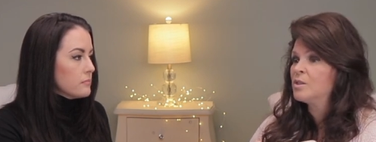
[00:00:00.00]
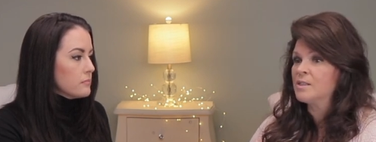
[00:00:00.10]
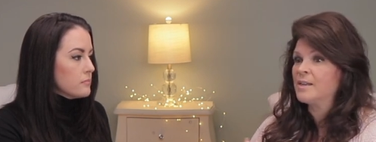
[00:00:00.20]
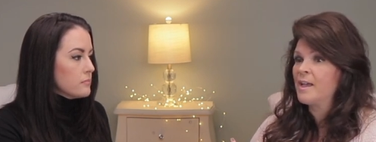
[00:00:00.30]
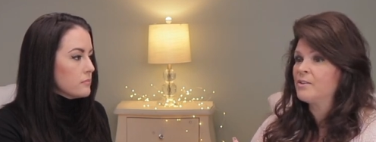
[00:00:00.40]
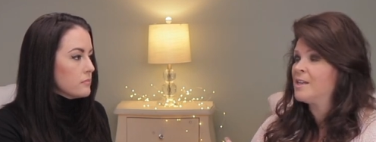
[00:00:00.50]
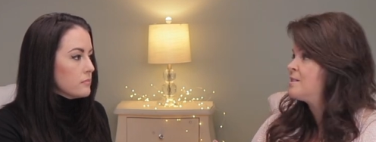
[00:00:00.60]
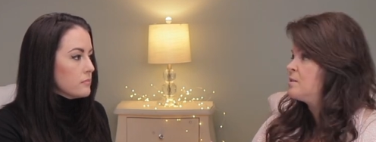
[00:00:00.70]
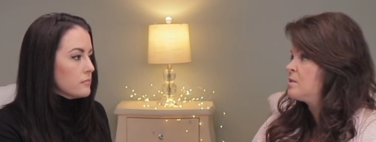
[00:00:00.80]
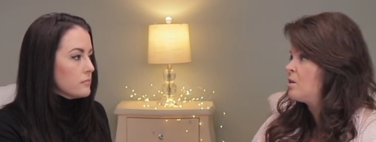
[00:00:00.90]
Speaker 1: didn't have a
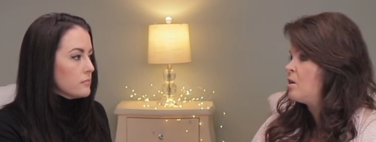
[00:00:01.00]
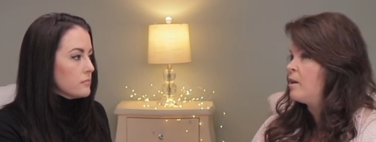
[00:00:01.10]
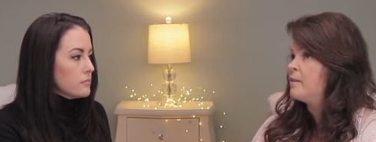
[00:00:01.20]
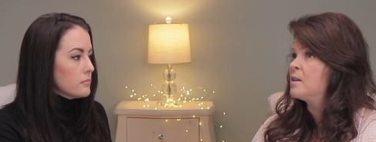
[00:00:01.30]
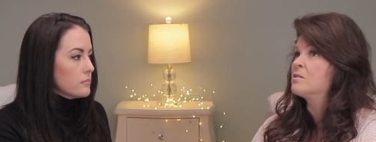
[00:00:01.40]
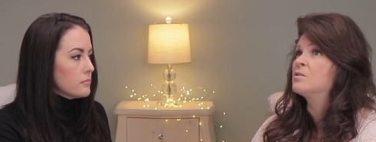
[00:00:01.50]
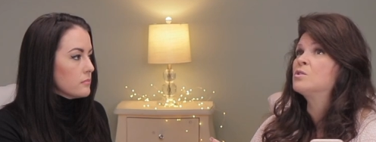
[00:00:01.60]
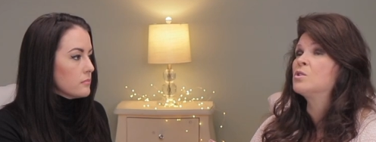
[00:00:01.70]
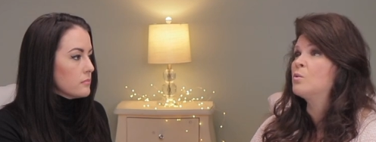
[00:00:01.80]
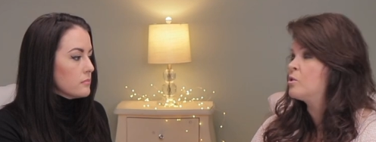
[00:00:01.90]
license at all and they are
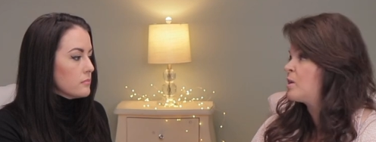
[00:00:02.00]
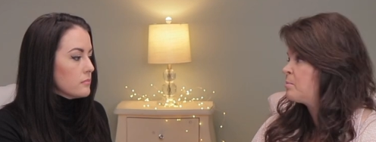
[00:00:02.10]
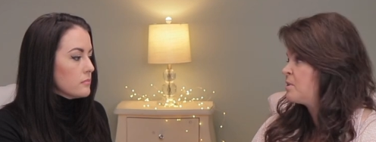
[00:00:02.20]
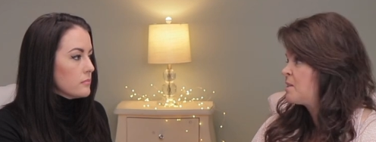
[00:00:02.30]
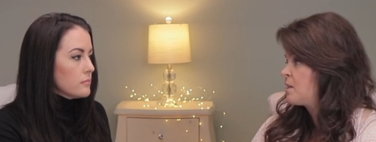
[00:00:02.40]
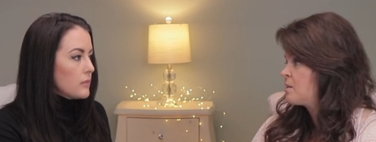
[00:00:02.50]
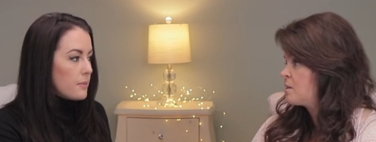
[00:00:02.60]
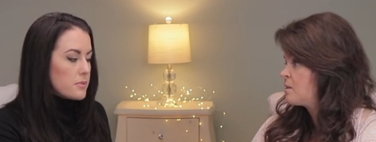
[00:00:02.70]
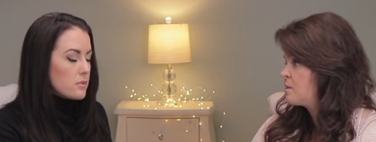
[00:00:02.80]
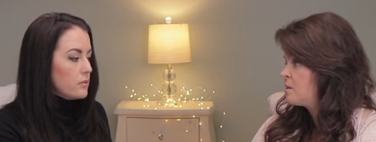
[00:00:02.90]
so incredibly talented.
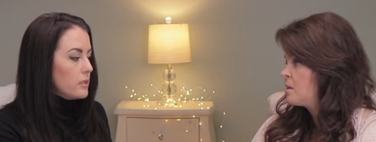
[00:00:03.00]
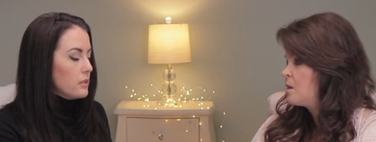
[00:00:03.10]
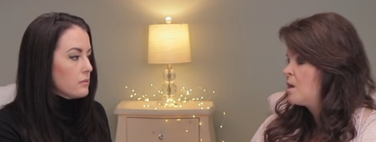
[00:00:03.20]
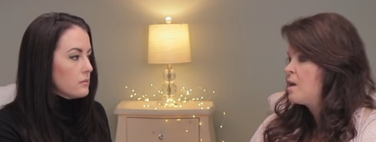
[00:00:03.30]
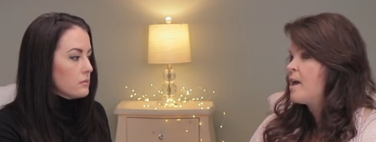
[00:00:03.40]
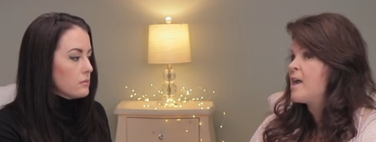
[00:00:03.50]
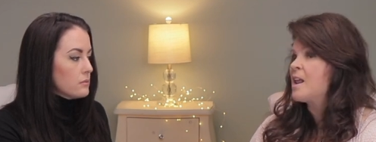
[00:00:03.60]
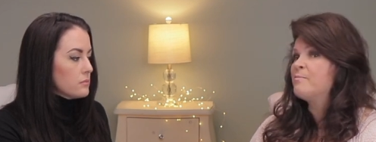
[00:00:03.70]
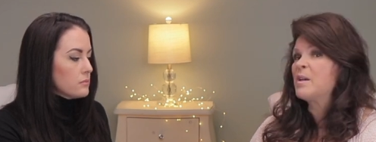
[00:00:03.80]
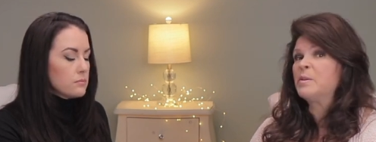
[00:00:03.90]
Absolutely. And
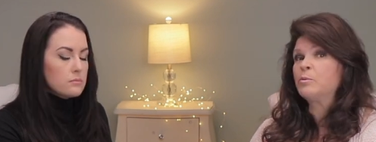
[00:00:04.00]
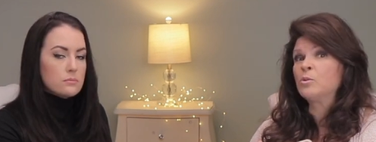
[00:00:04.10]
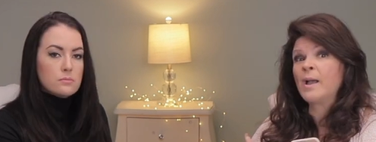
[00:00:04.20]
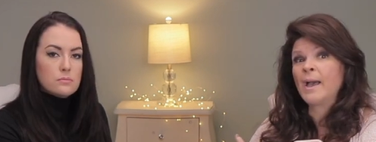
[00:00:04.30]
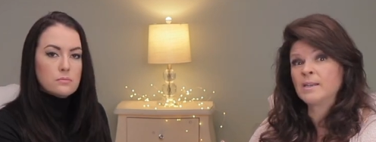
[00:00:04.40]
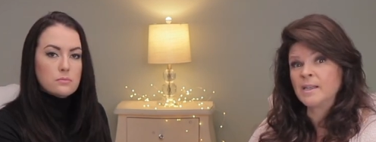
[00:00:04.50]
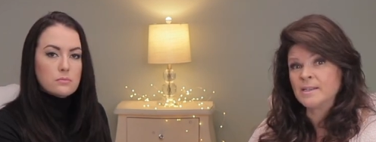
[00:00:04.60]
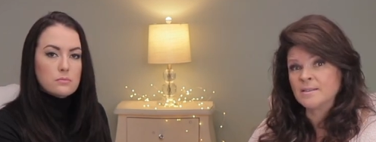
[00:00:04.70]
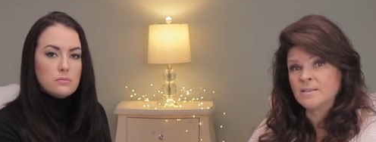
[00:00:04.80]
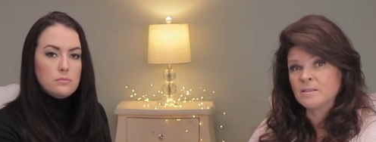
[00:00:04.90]
I've met people who had
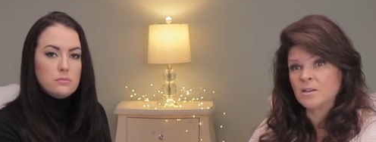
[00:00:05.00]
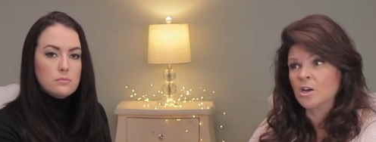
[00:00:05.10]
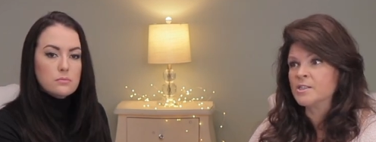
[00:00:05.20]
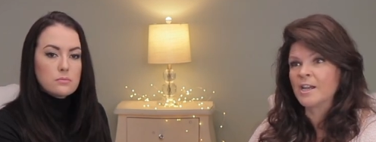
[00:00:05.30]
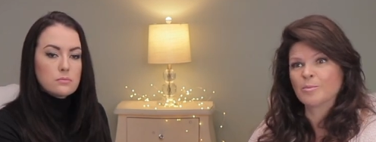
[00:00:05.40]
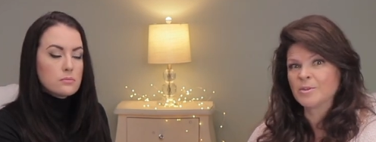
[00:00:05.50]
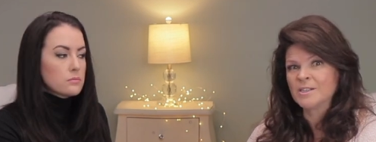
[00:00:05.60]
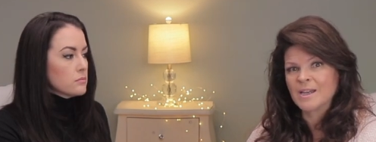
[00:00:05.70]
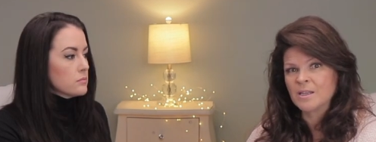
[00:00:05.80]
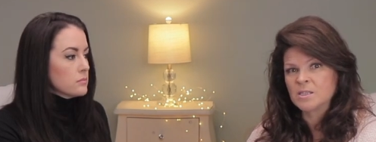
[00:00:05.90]
licenses are terribly
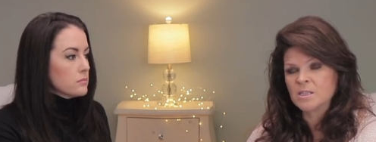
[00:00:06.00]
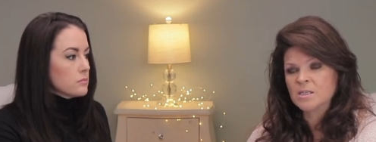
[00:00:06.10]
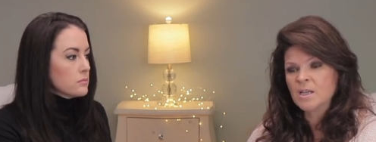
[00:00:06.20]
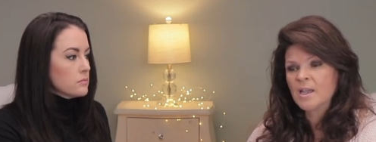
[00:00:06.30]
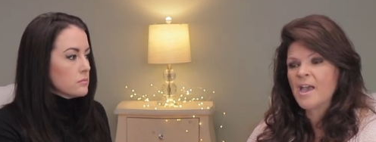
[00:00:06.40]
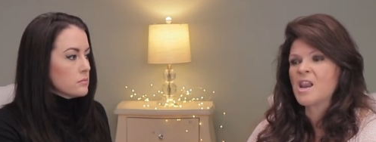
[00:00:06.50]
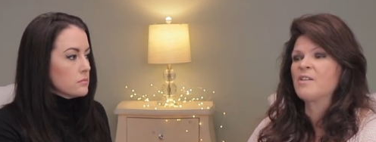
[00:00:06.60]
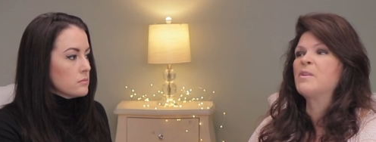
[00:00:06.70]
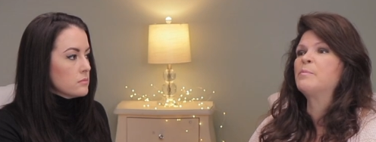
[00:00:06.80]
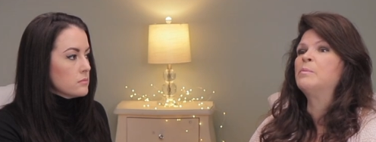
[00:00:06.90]
talented and
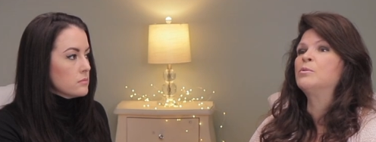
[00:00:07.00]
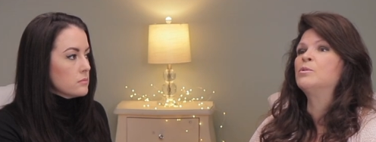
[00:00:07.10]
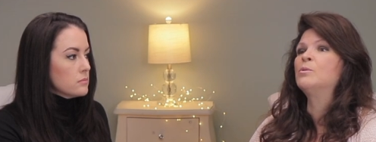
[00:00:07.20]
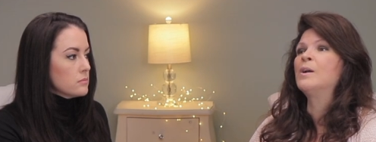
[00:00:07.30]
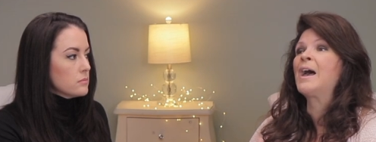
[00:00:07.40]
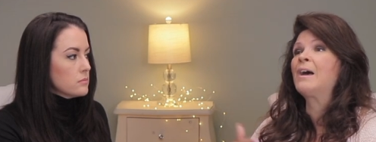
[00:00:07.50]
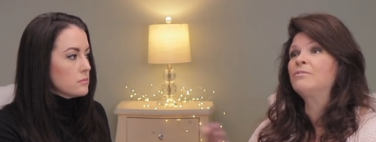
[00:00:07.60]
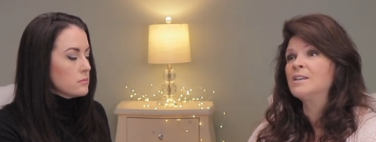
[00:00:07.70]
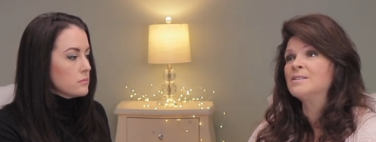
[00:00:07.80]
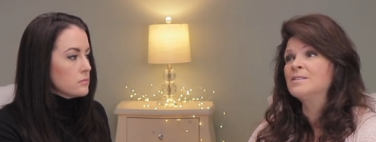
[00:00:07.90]
I've met people who have
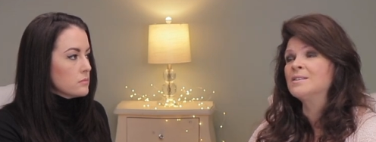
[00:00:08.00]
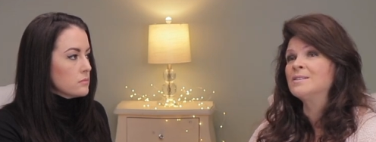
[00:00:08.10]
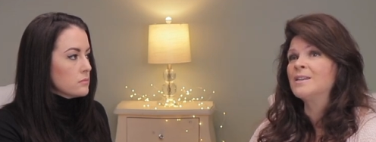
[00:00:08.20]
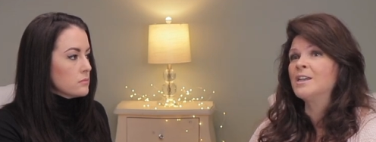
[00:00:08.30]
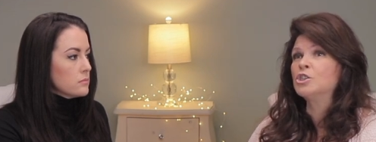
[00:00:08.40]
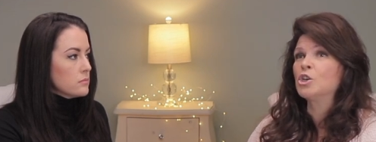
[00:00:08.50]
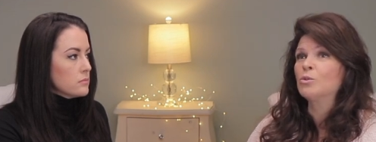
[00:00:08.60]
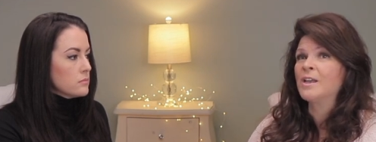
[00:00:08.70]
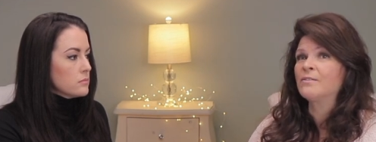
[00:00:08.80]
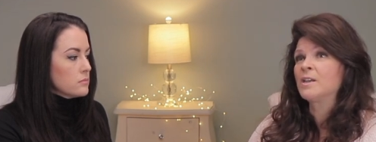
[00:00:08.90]
licenses and
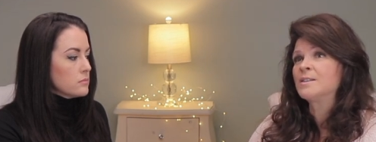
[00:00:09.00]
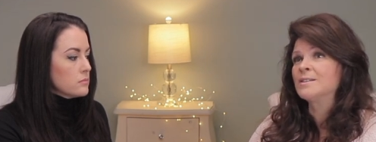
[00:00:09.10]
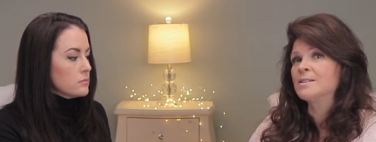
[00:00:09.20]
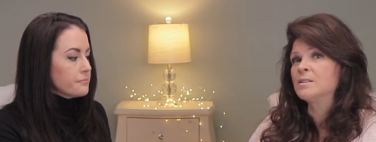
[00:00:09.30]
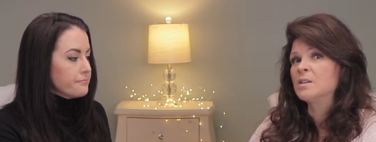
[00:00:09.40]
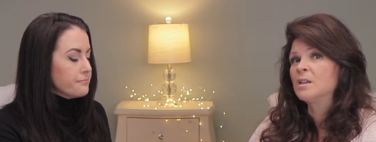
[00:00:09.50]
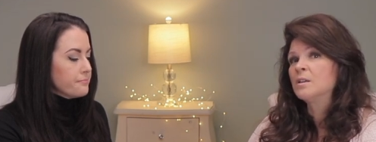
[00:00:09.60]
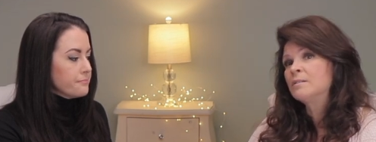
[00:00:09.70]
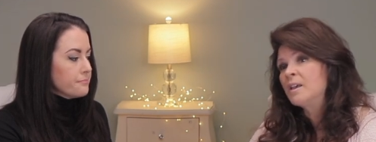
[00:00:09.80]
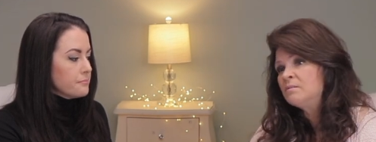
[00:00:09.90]
don't have licenses mm
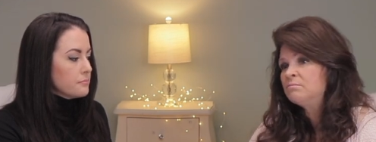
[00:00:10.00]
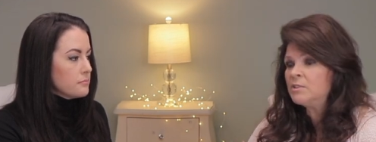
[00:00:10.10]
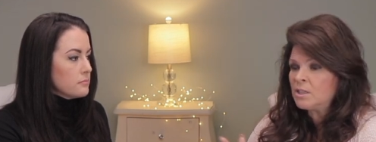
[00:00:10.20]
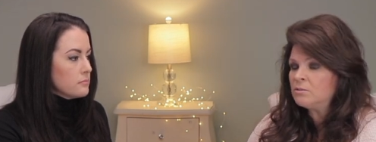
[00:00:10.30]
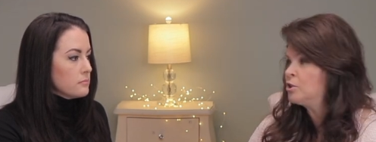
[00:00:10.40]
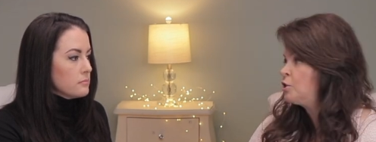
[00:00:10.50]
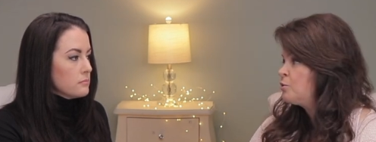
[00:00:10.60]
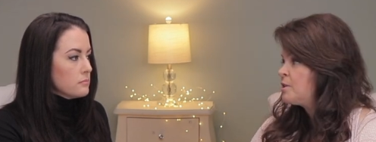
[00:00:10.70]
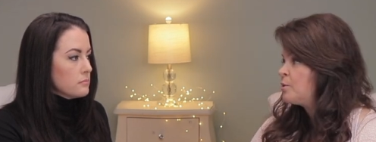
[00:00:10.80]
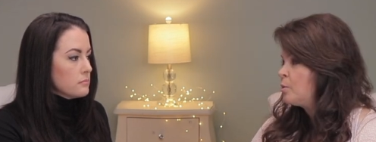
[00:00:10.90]
-hmm. that, you know, could
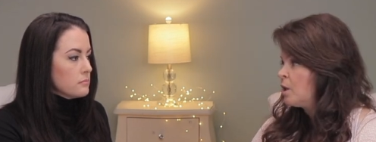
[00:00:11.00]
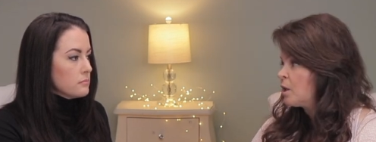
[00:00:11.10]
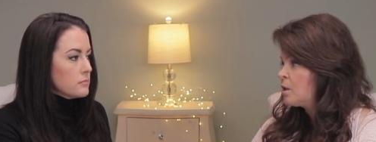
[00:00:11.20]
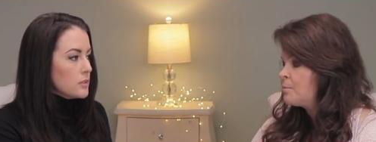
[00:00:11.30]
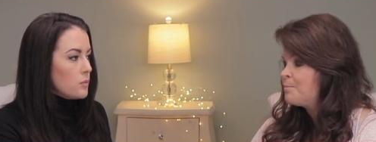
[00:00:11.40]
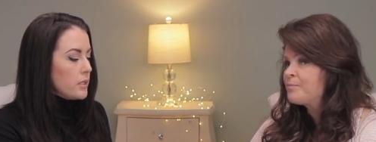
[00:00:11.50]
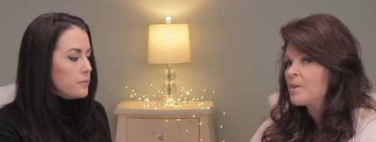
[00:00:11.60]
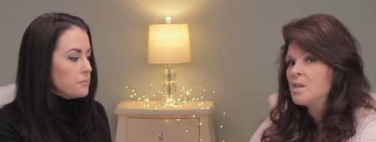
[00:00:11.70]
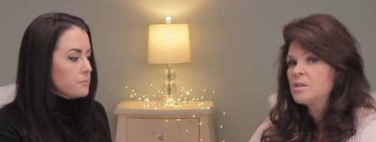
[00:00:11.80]
use a little work. Right.